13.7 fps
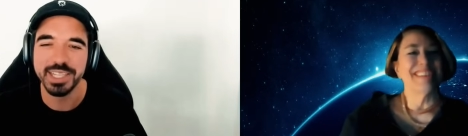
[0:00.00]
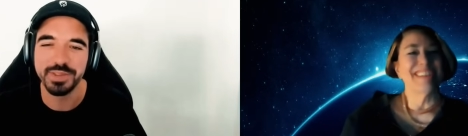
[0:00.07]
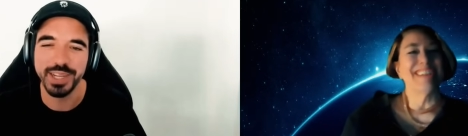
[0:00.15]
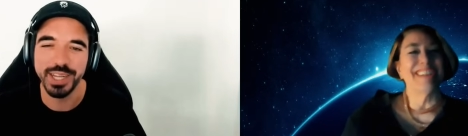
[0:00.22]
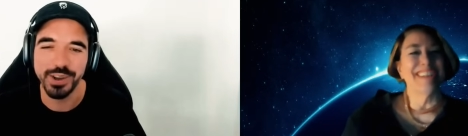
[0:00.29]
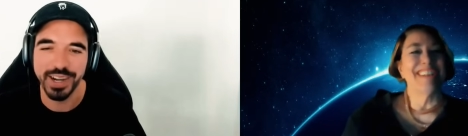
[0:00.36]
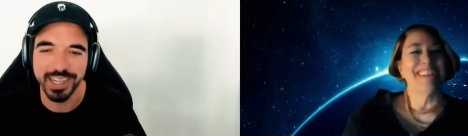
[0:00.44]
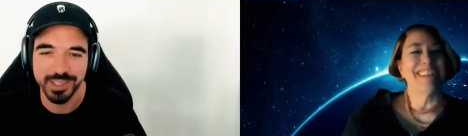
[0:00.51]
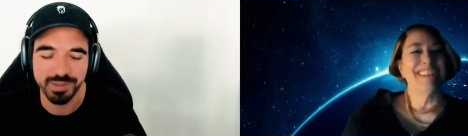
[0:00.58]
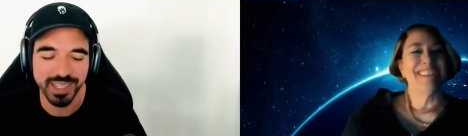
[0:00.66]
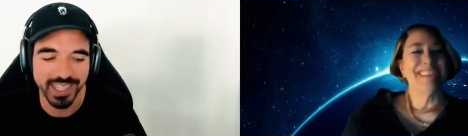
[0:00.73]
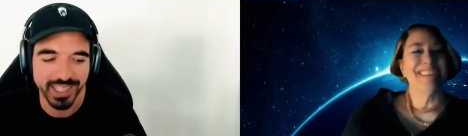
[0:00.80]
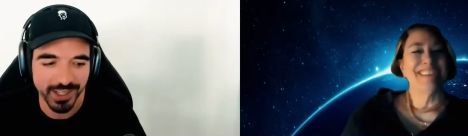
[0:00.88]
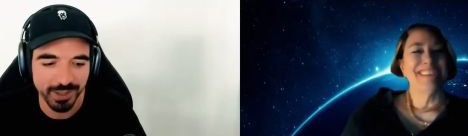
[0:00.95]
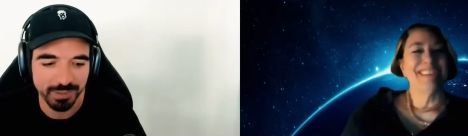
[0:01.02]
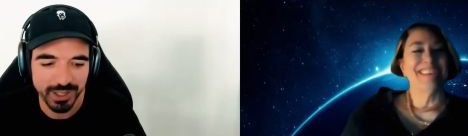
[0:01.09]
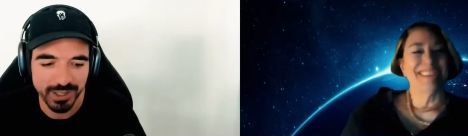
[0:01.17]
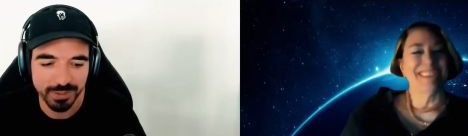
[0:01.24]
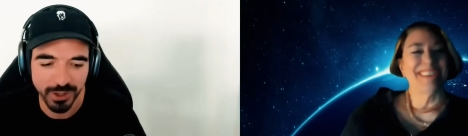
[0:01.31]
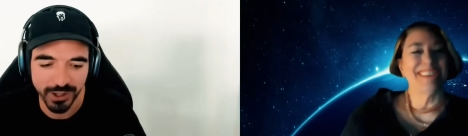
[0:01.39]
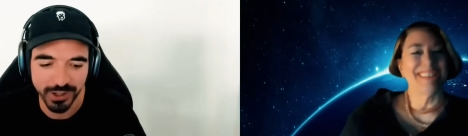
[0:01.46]
Speaker 1: this video airs, but yeah, it's gonna be
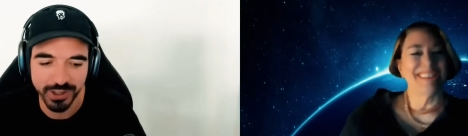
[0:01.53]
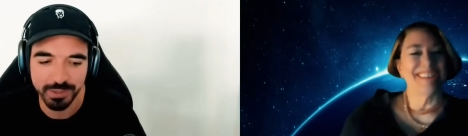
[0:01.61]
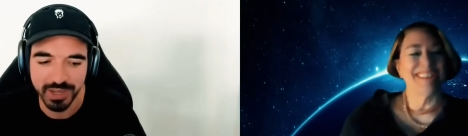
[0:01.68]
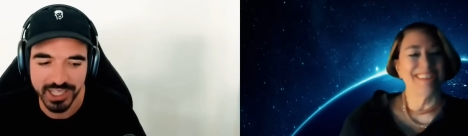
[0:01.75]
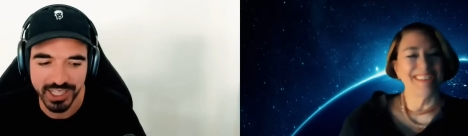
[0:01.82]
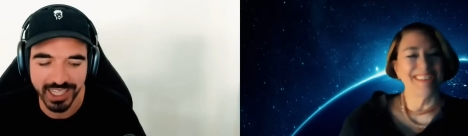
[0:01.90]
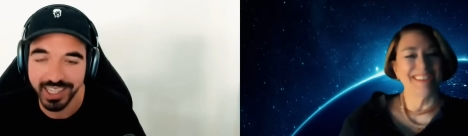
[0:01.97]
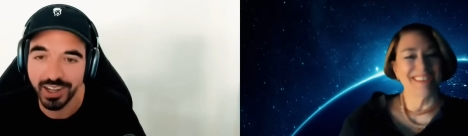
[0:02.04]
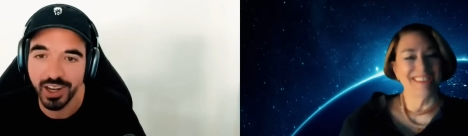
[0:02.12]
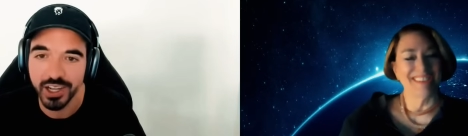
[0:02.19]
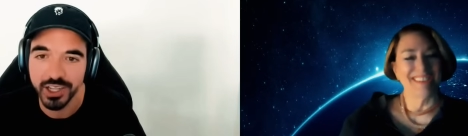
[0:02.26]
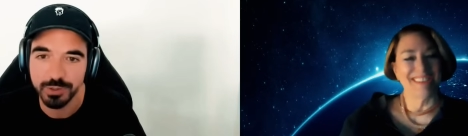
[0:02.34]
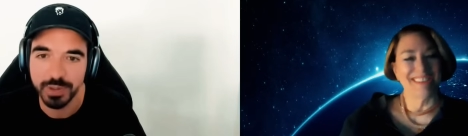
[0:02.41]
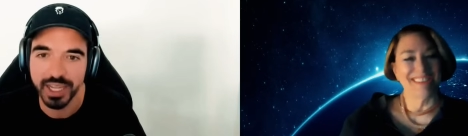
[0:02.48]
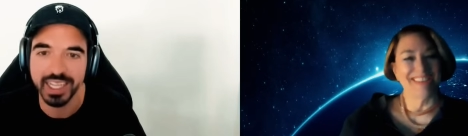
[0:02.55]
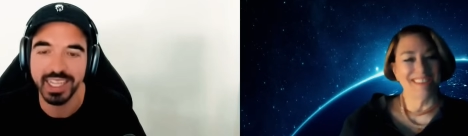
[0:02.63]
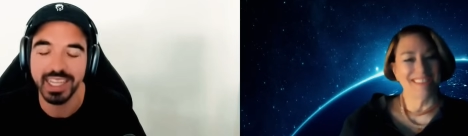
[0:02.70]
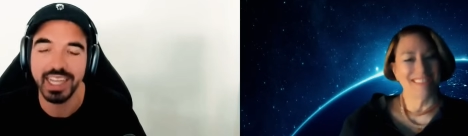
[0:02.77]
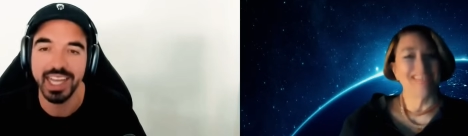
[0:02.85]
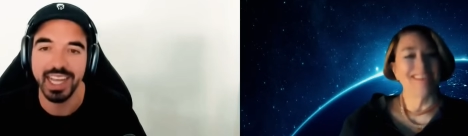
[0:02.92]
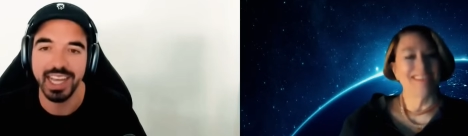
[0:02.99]
tomorrow on the Magic Eden Launchpad.
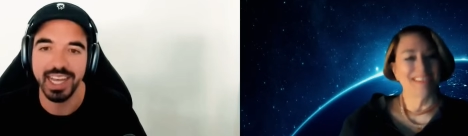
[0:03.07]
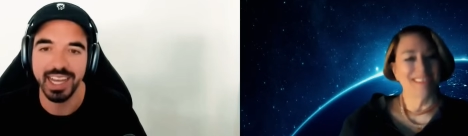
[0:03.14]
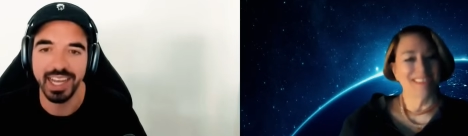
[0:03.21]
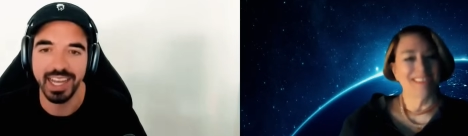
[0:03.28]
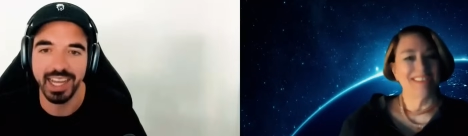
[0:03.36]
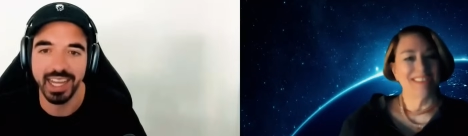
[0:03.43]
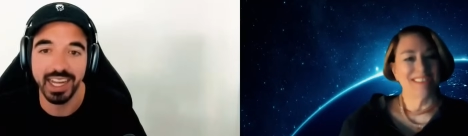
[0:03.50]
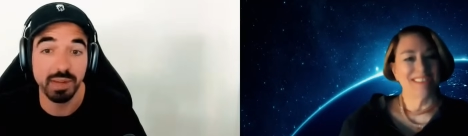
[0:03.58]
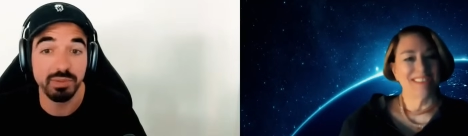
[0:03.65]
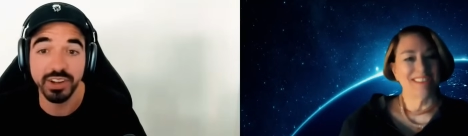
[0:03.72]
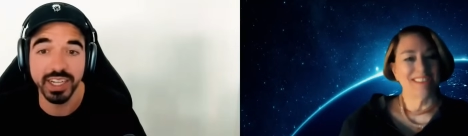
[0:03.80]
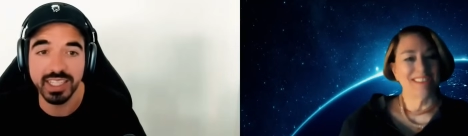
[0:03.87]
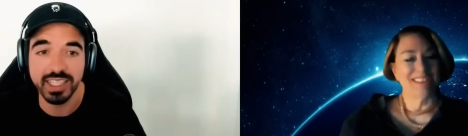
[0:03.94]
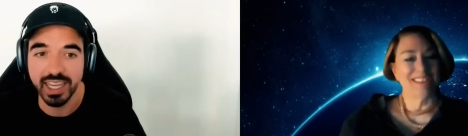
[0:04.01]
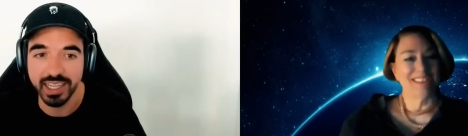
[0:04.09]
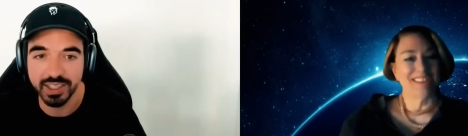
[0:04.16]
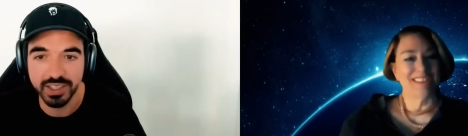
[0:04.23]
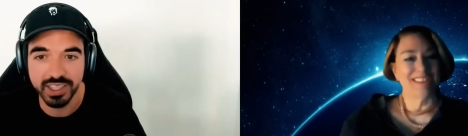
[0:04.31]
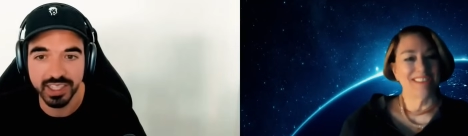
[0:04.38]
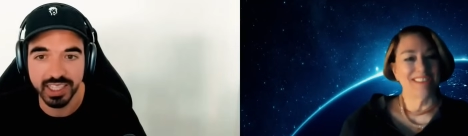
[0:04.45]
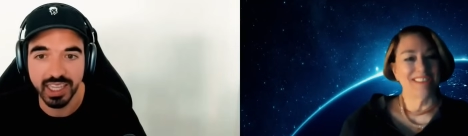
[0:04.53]
Uh, and I'm very excited
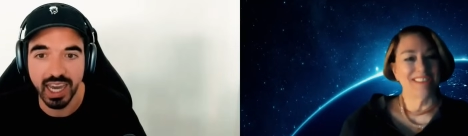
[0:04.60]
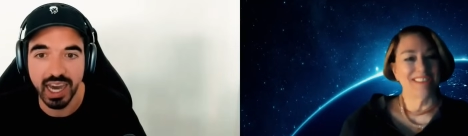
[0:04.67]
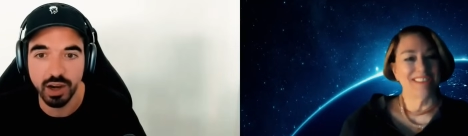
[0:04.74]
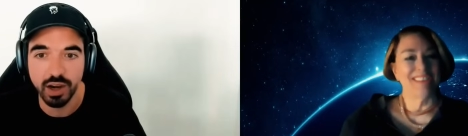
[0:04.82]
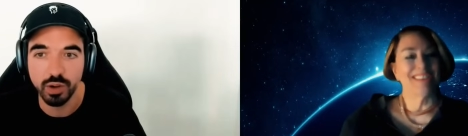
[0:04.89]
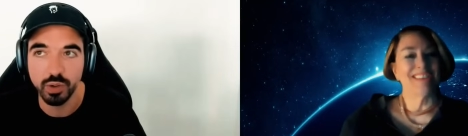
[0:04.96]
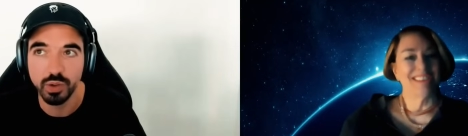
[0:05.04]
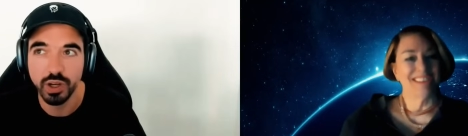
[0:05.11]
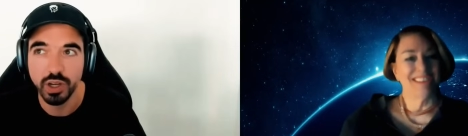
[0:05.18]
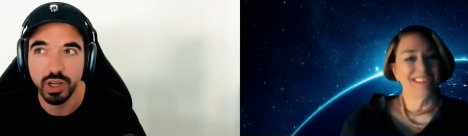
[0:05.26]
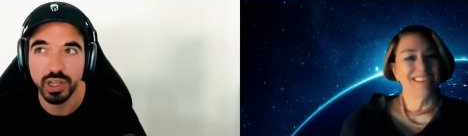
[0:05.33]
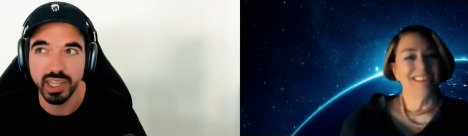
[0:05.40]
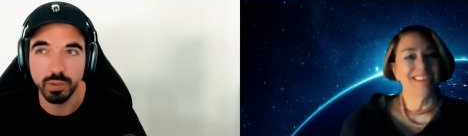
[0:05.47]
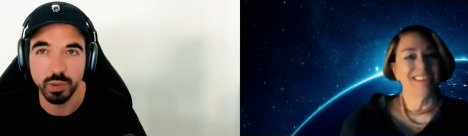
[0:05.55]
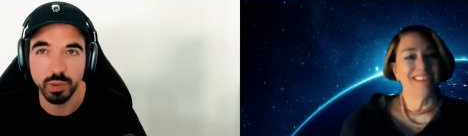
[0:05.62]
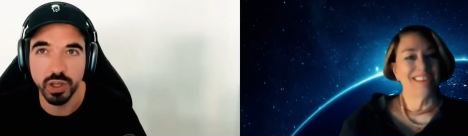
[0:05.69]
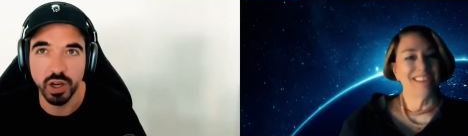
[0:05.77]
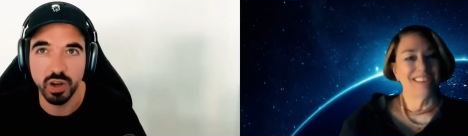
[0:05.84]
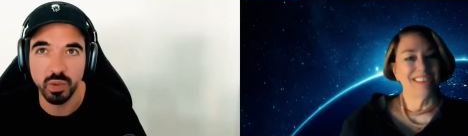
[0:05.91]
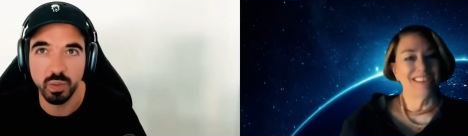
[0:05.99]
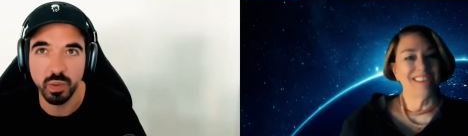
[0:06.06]
to see how it will
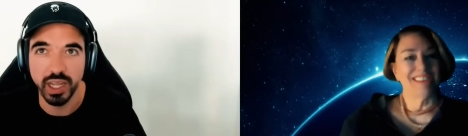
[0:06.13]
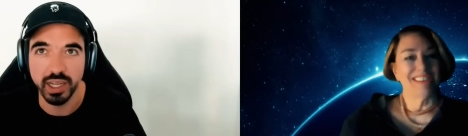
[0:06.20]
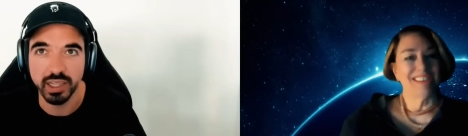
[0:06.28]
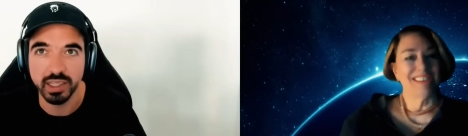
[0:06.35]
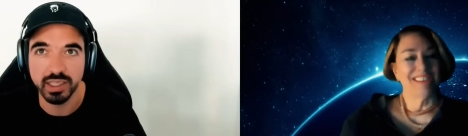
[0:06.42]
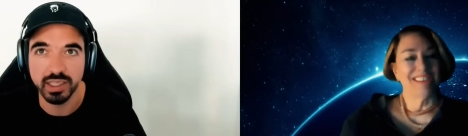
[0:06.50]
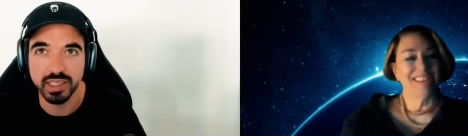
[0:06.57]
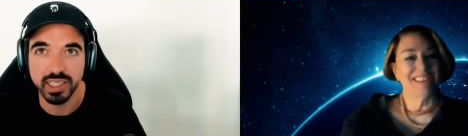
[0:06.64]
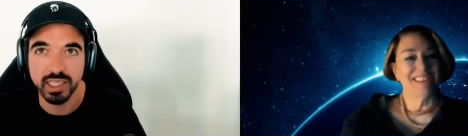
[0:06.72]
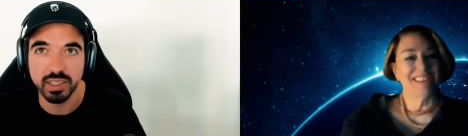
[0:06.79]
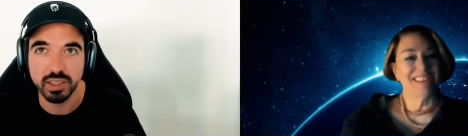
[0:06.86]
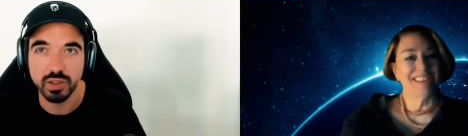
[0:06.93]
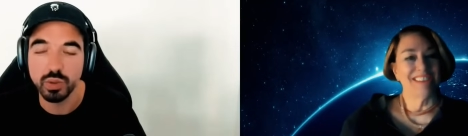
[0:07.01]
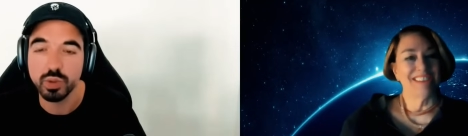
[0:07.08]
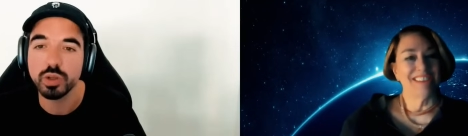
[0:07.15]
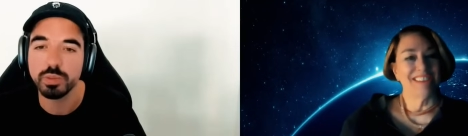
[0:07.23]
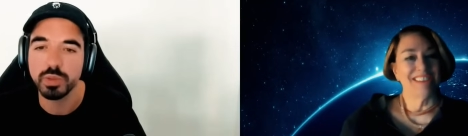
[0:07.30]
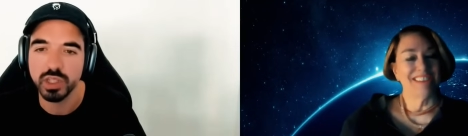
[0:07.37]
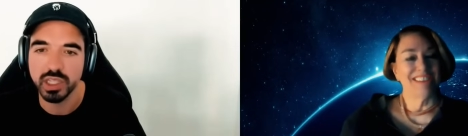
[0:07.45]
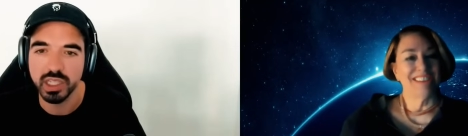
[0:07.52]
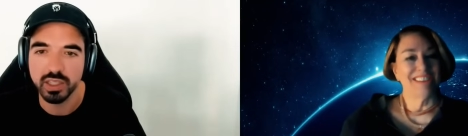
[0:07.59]
go when these two
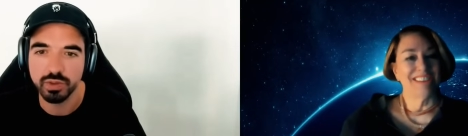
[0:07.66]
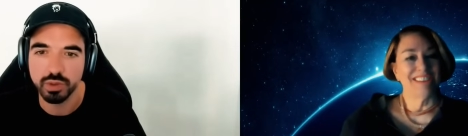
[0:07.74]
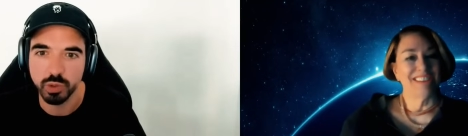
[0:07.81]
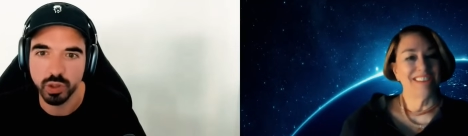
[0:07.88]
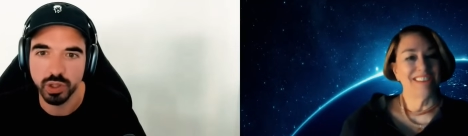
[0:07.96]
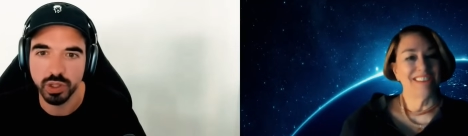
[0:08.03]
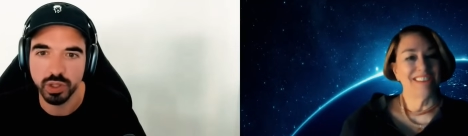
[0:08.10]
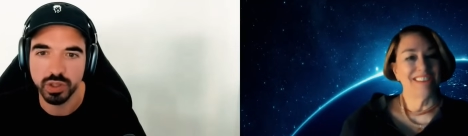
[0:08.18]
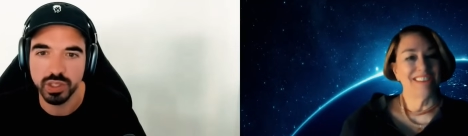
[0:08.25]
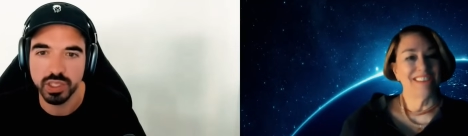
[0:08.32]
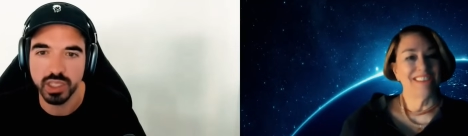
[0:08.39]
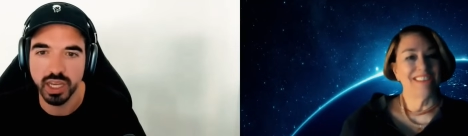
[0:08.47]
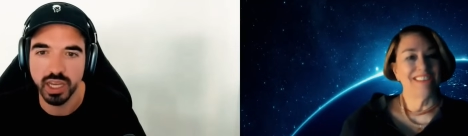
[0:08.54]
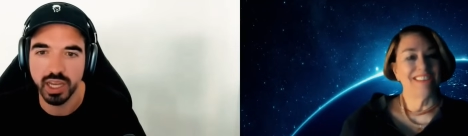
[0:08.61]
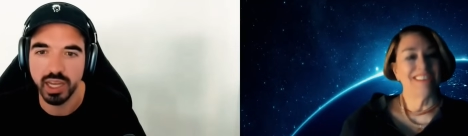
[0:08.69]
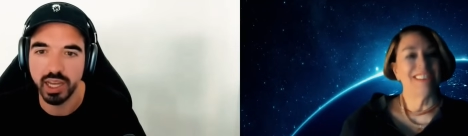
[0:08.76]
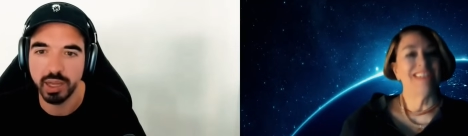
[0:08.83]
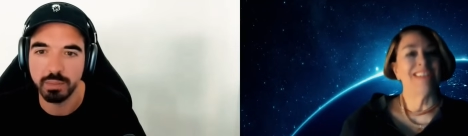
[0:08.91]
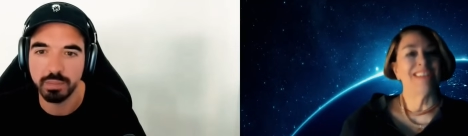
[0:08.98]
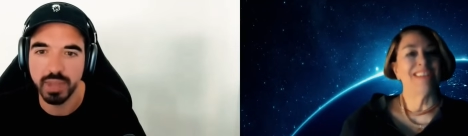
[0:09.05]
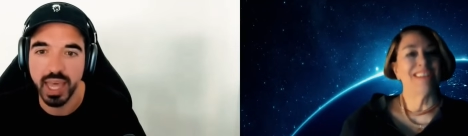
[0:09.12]
communities from Ordinals
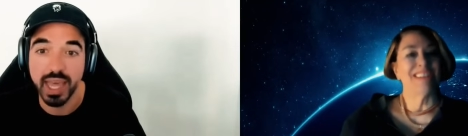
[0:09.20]
um,